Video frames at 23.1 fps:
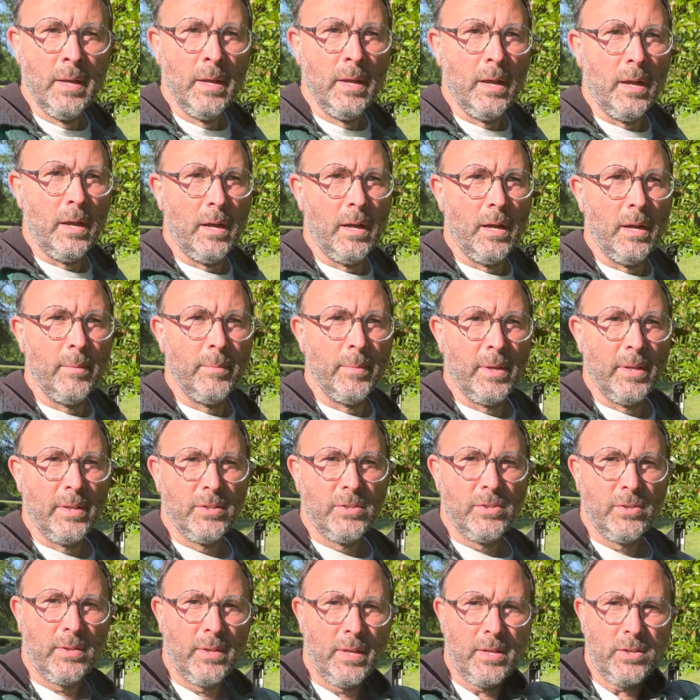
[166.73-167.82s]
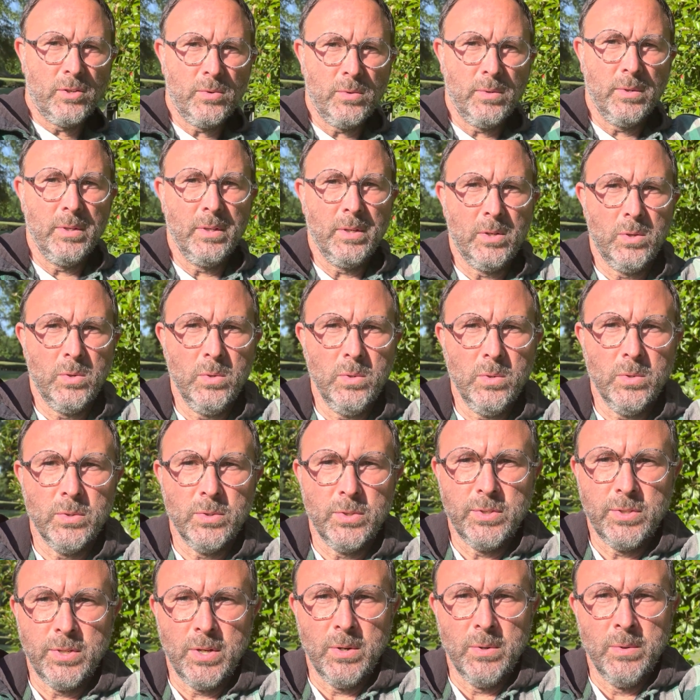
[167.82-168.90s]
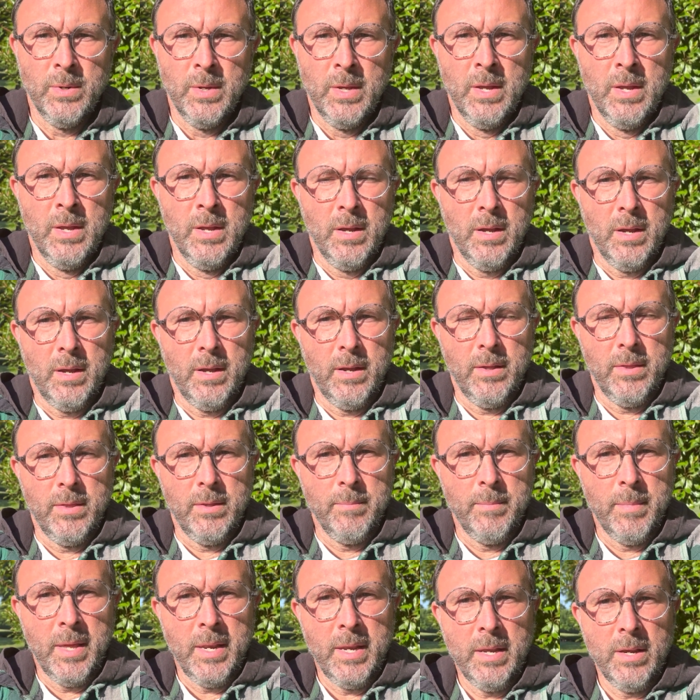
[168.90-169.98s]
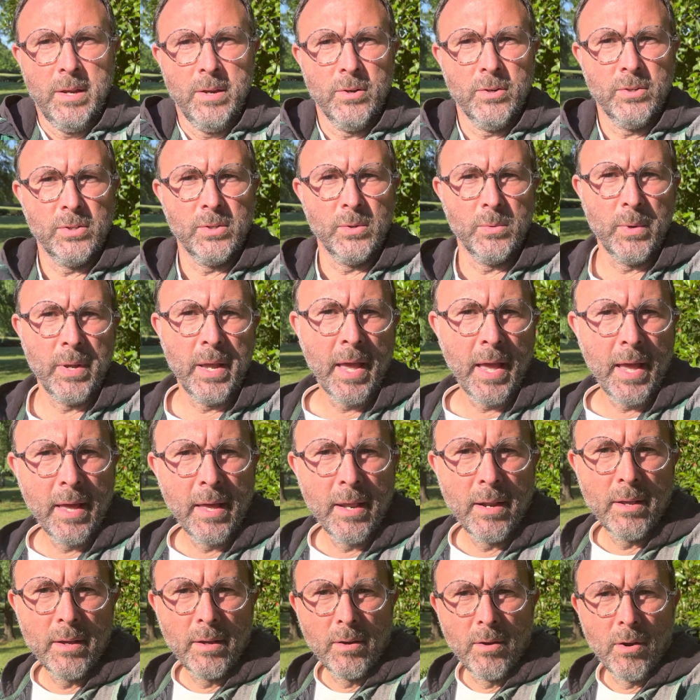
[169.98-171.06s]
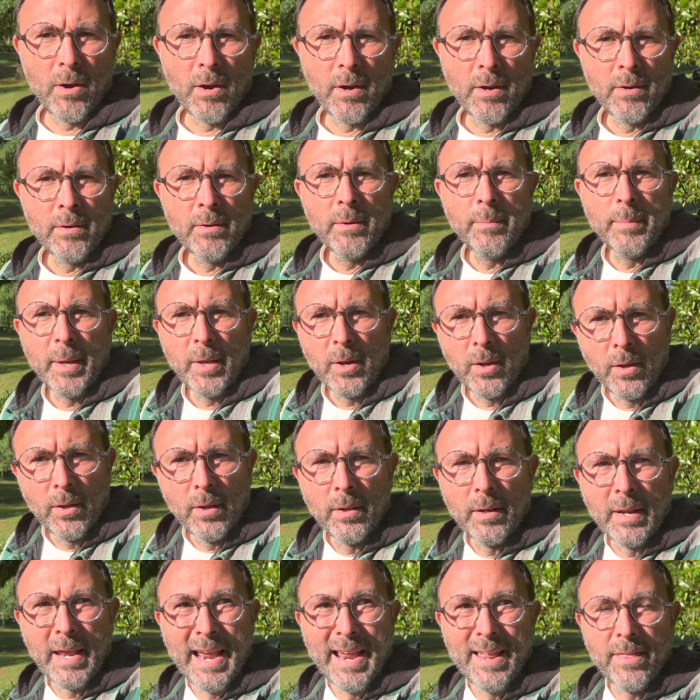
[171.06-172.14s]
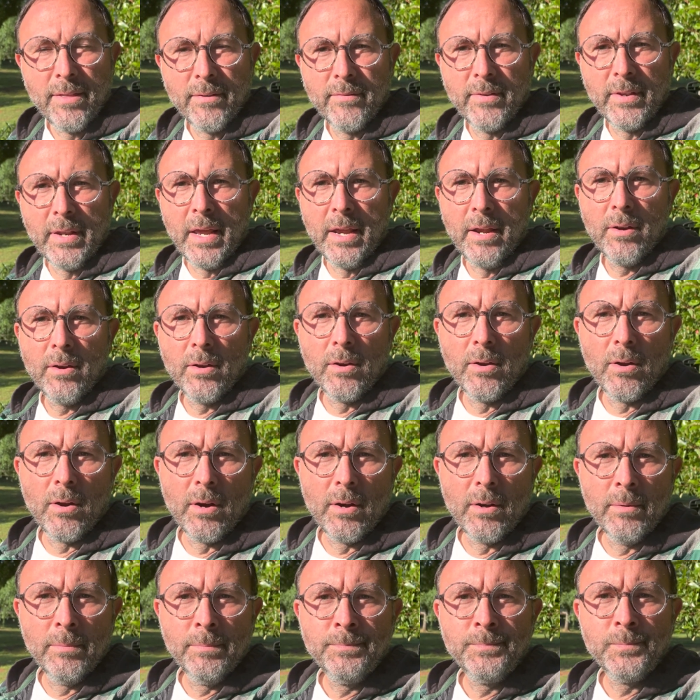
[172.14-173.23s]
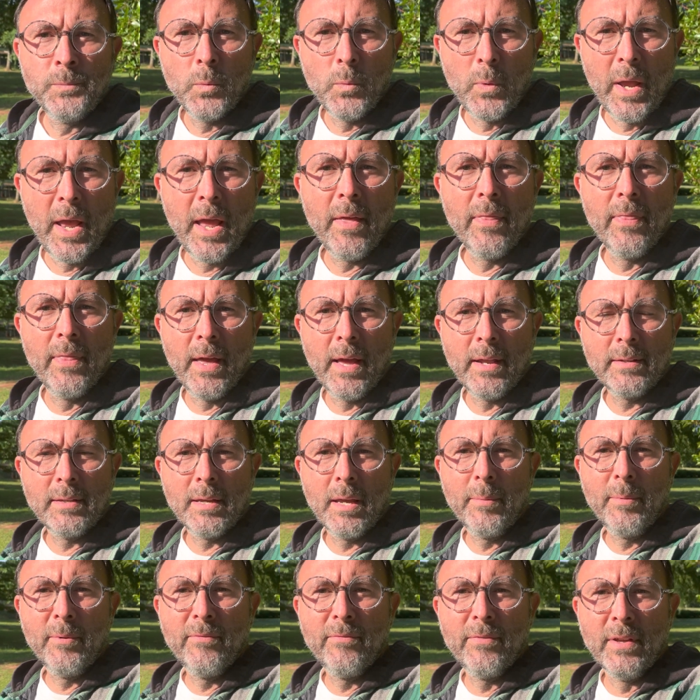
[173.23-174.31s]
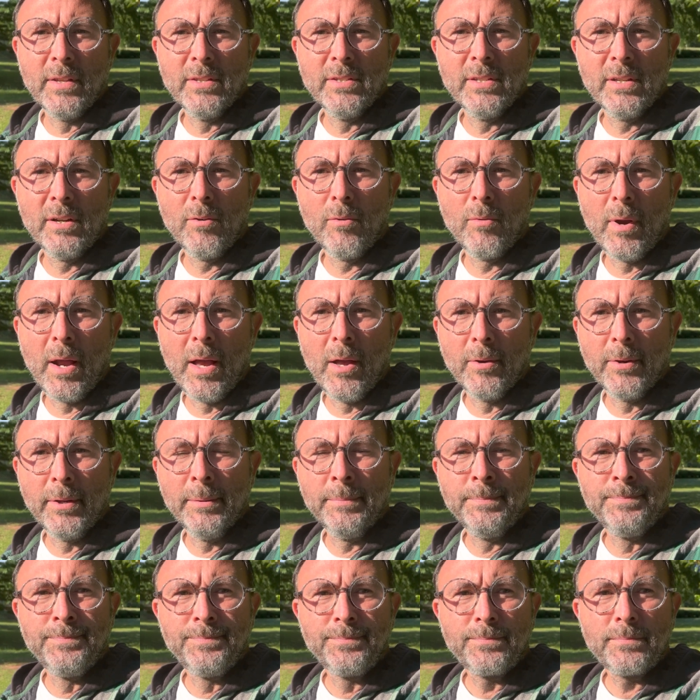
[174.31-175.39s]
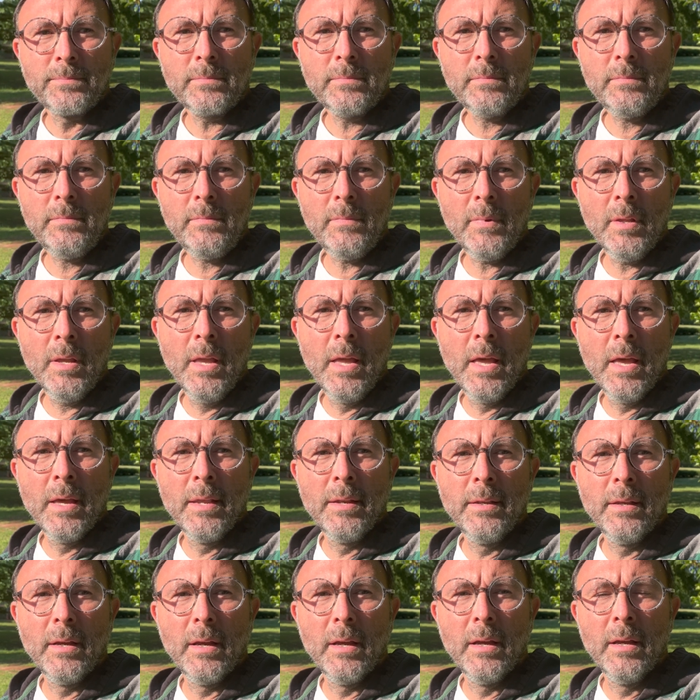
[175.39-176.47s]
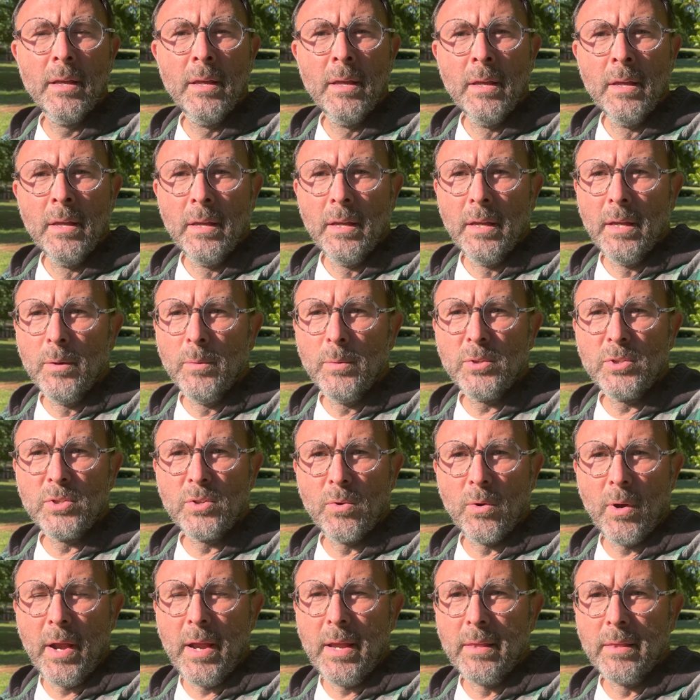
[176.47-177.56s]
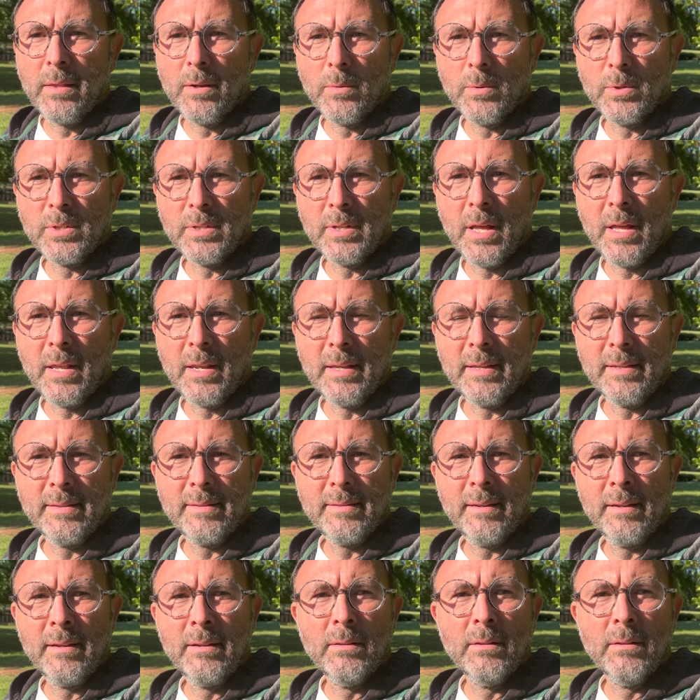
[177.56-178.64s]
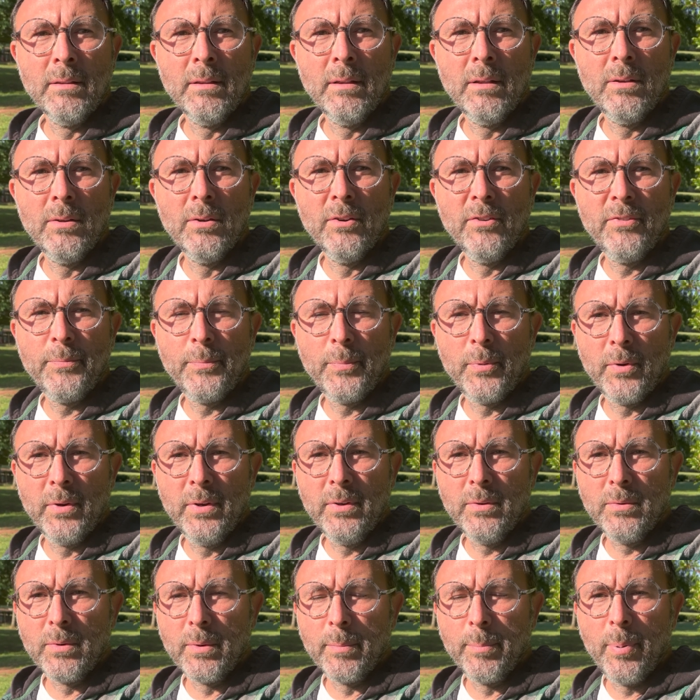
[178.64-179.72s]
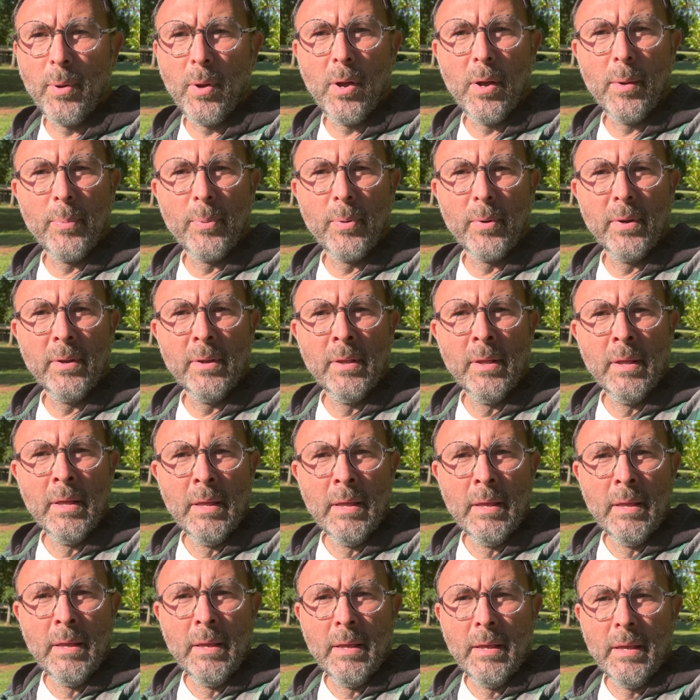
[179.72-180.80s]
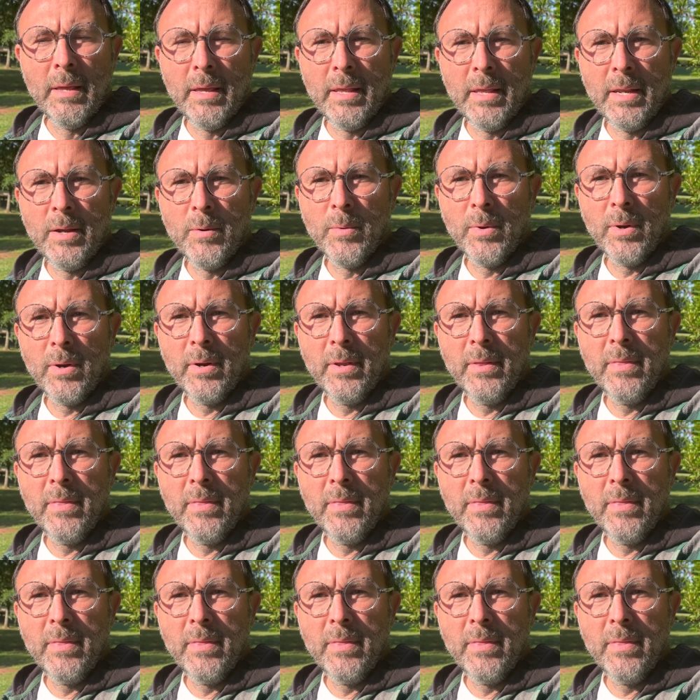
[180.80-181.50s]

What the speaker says: And so that's really cool. So the many years that we had a garden, about 1/8 of an acre garden, we had that type of fencing around it. And it was great. There was not a single hoof print or paw print anywhere in